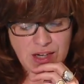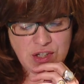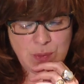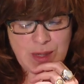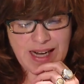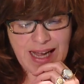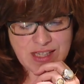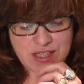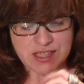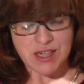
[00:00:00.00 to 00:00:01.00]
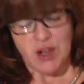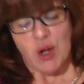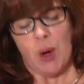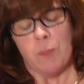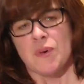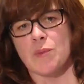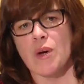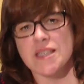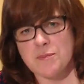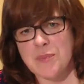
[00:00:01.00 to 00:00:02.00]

you will get it. But what's